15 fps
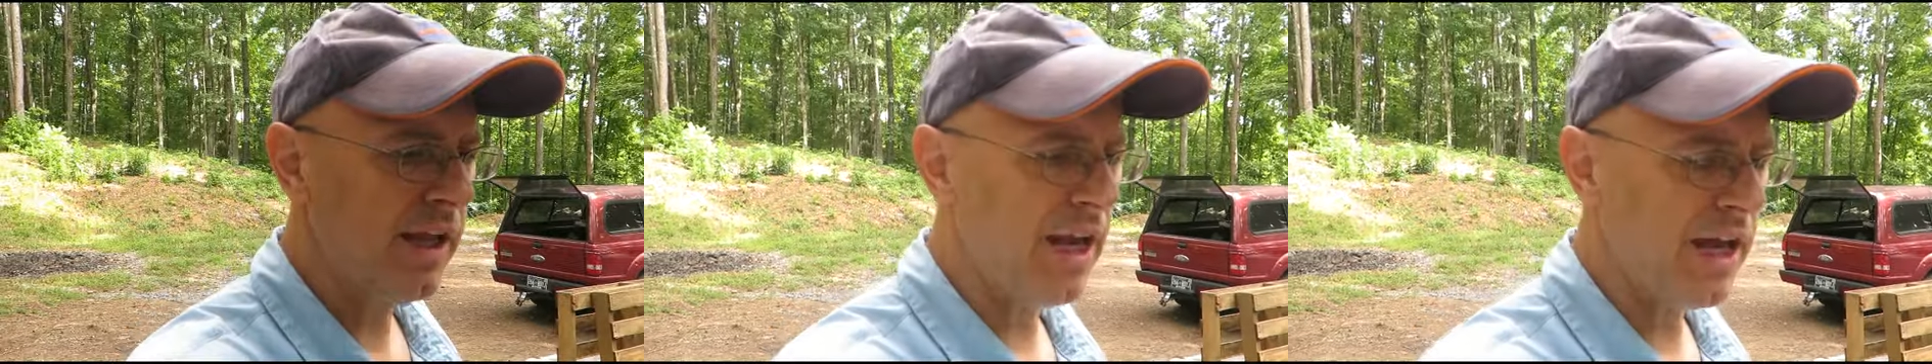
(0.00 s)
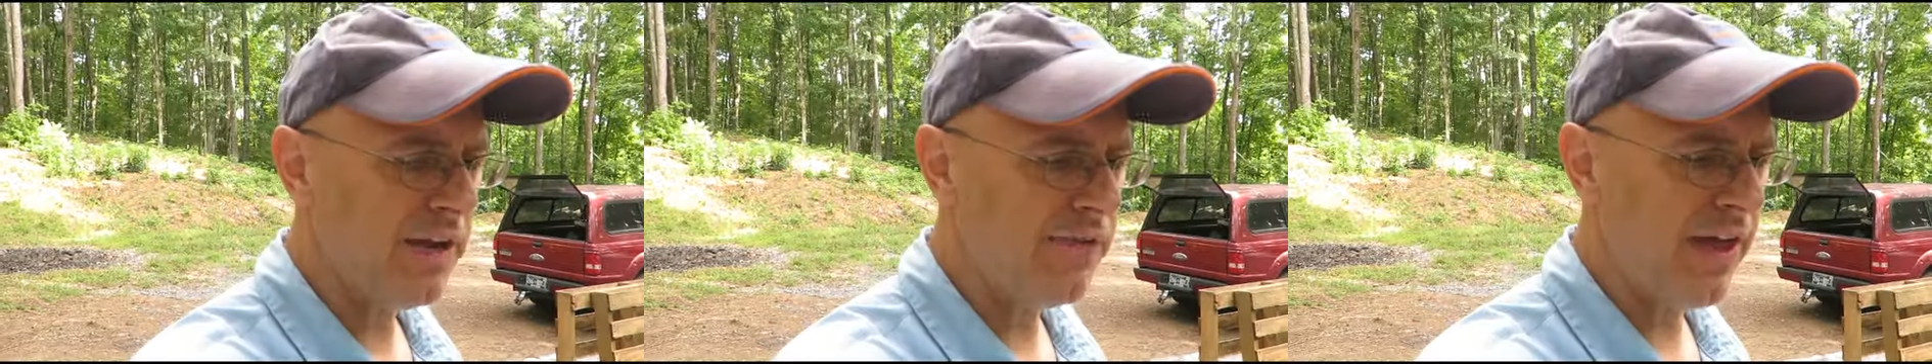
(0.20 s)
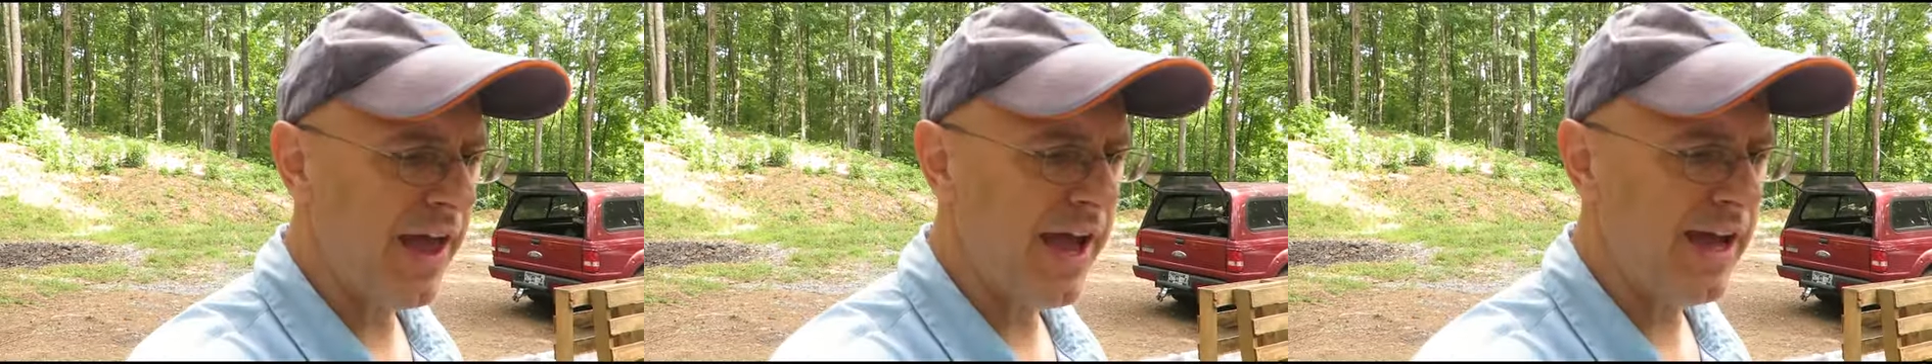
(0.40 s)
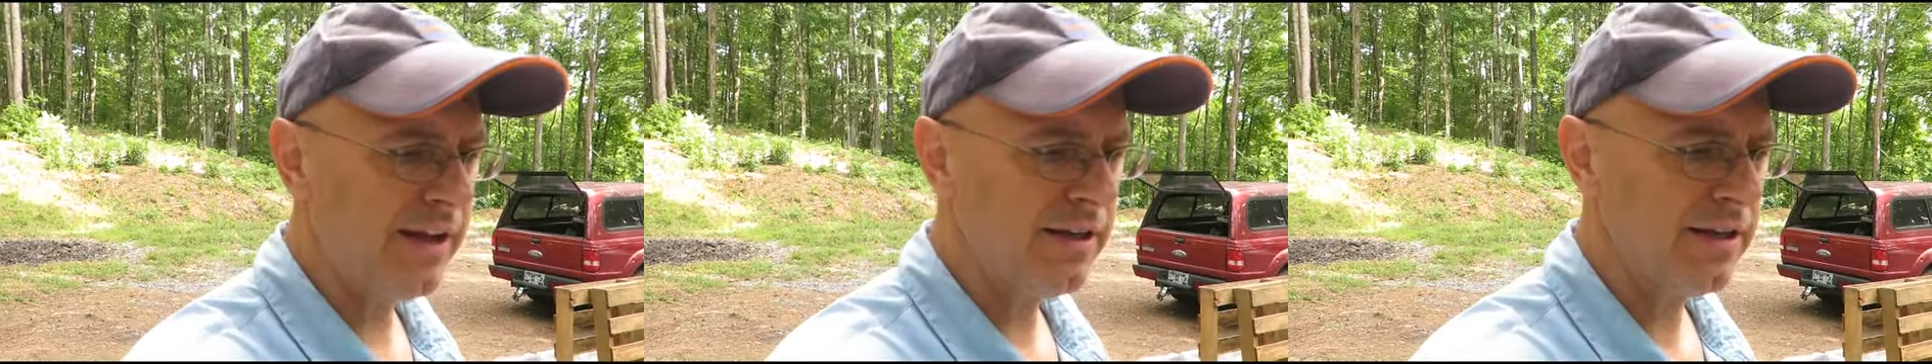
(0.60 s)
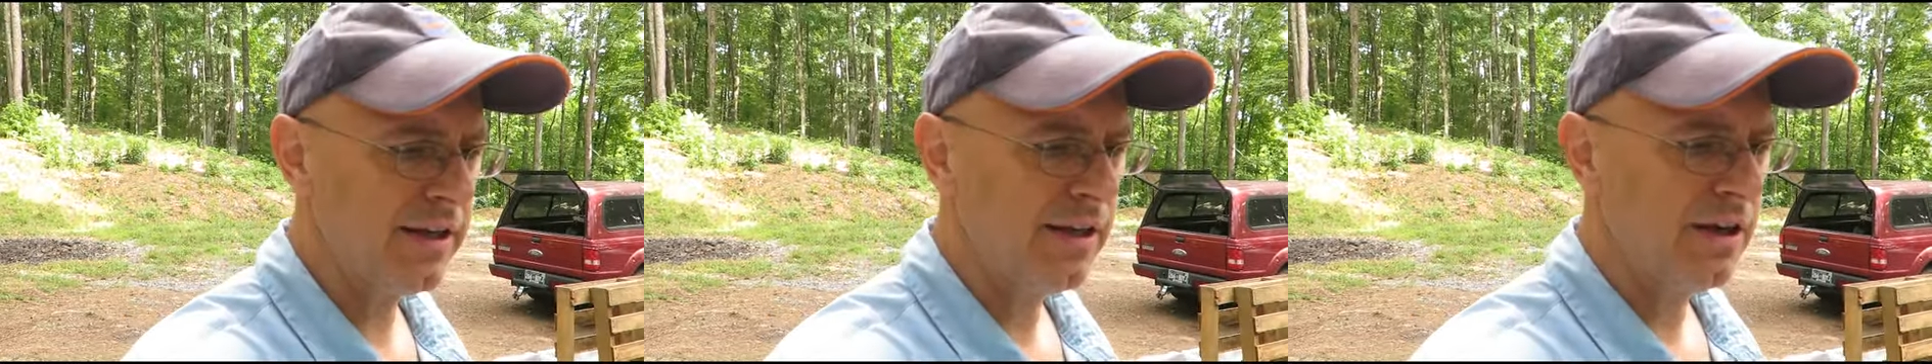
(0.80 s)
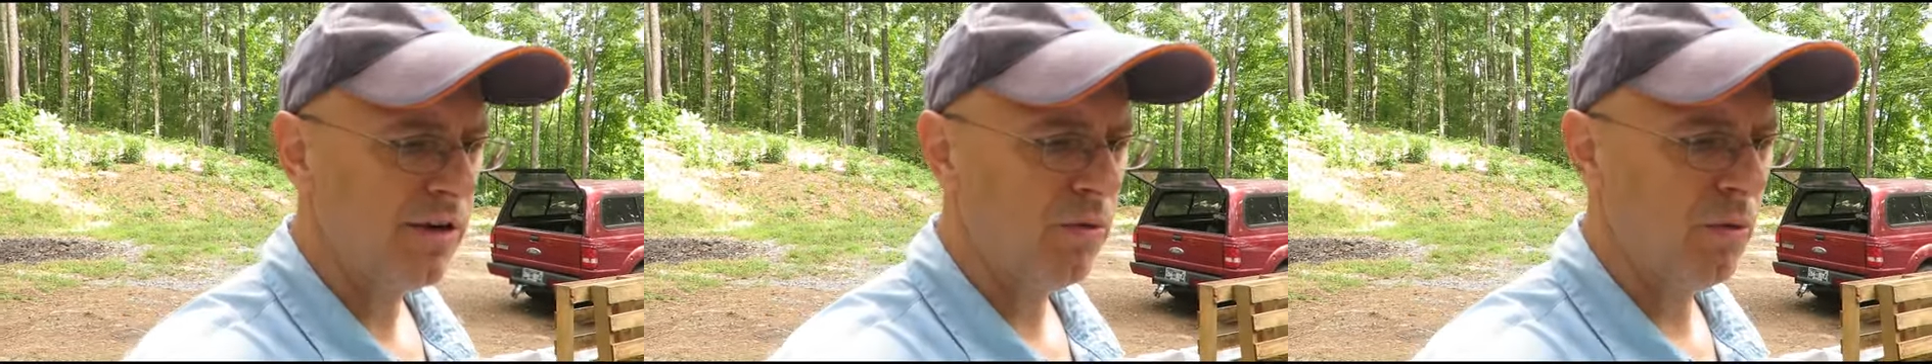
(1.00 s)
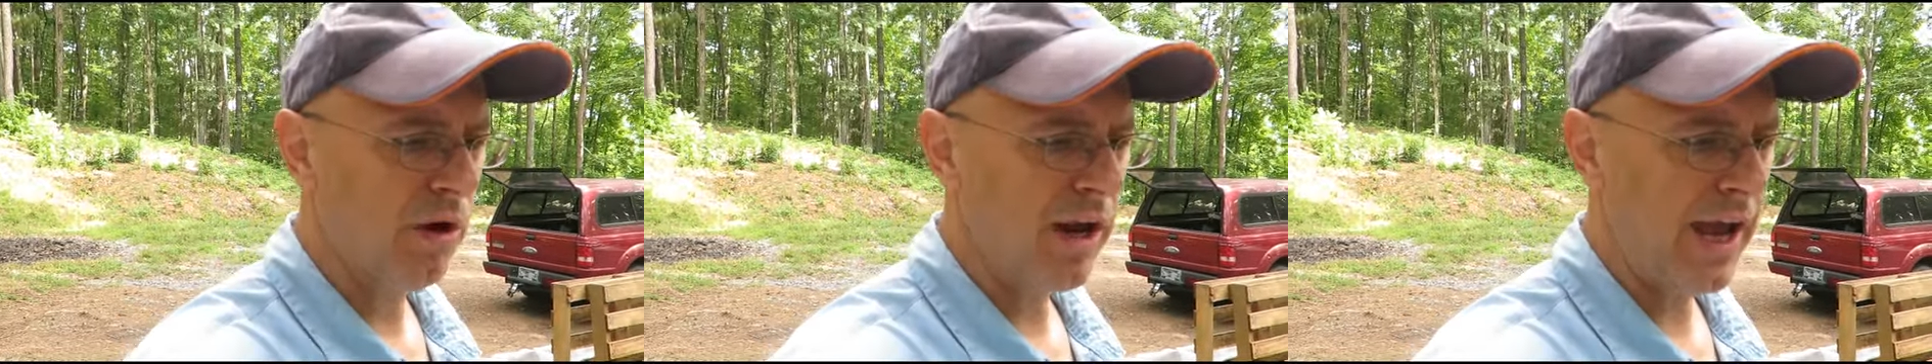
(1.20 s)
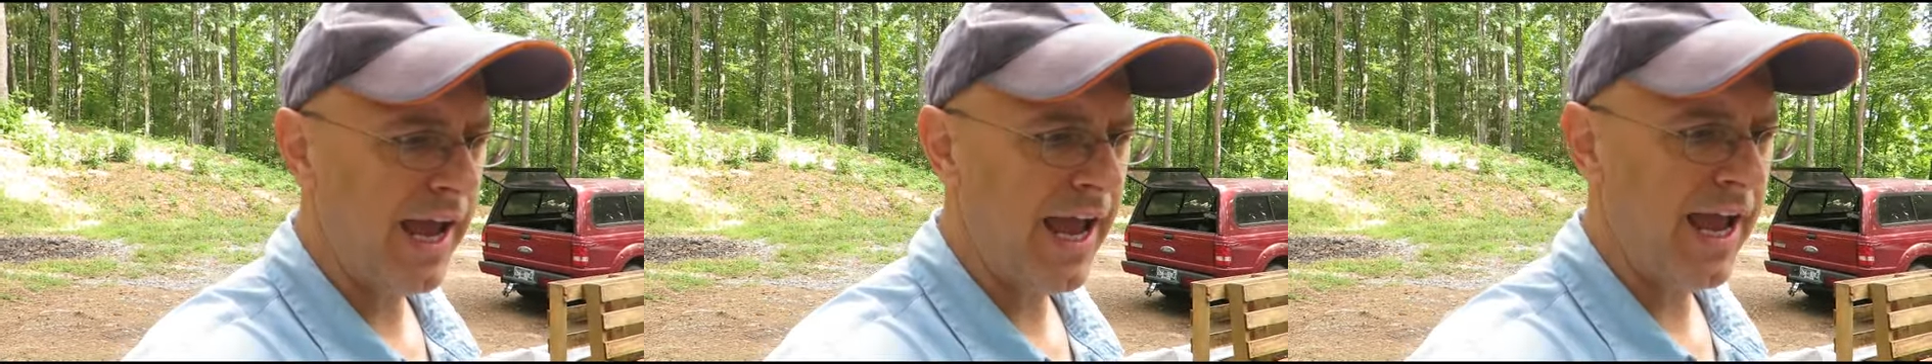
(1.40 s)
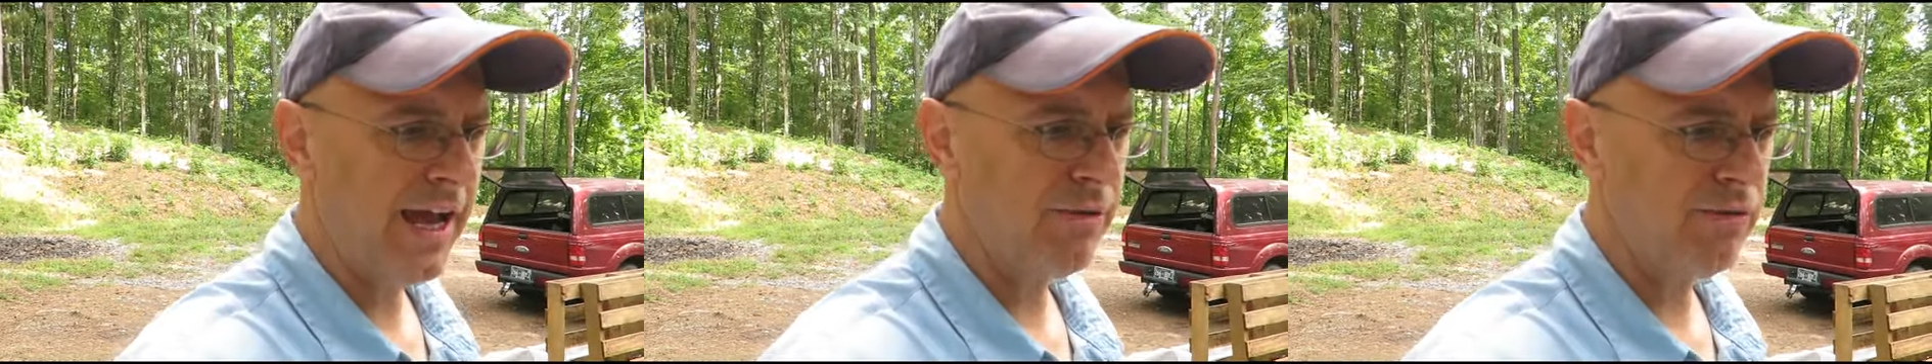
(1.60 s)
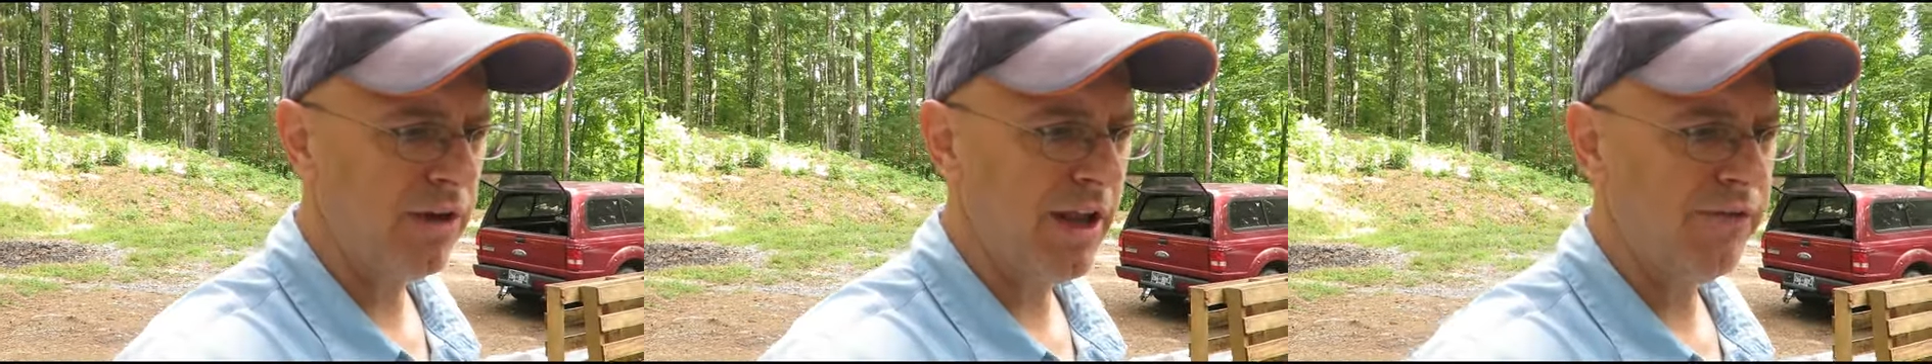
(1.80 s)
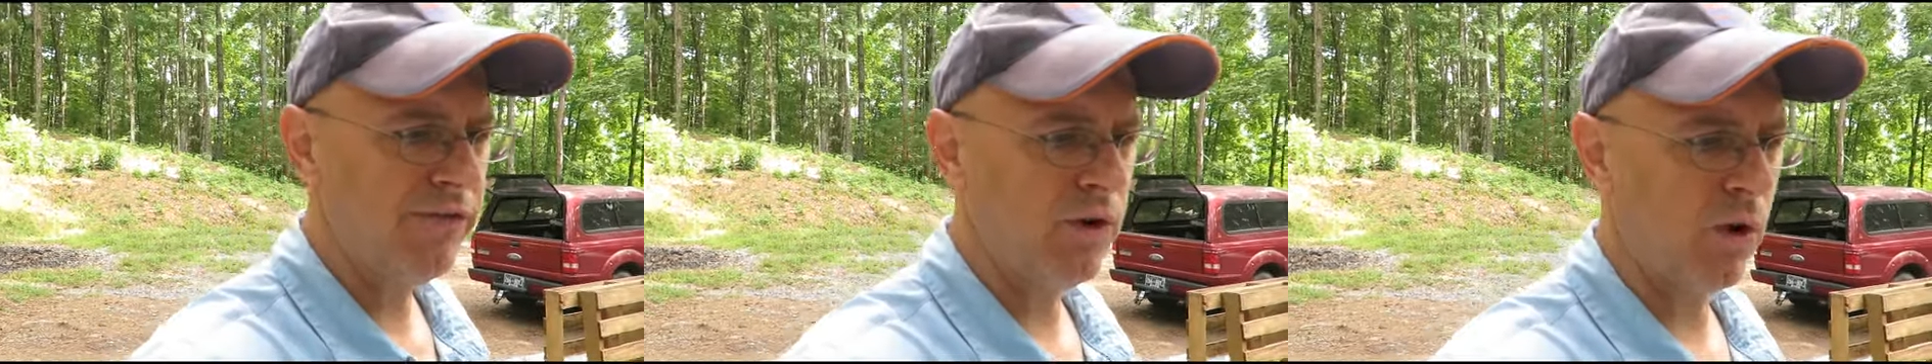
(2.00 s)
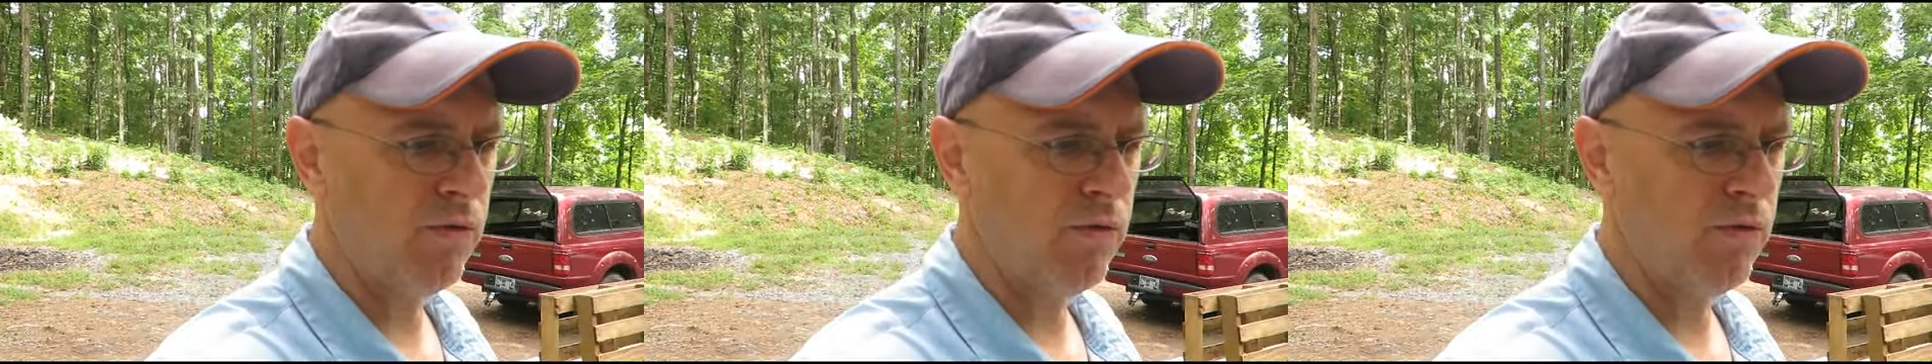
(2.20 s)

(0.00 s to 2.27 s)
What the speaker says: And out of that, what I had left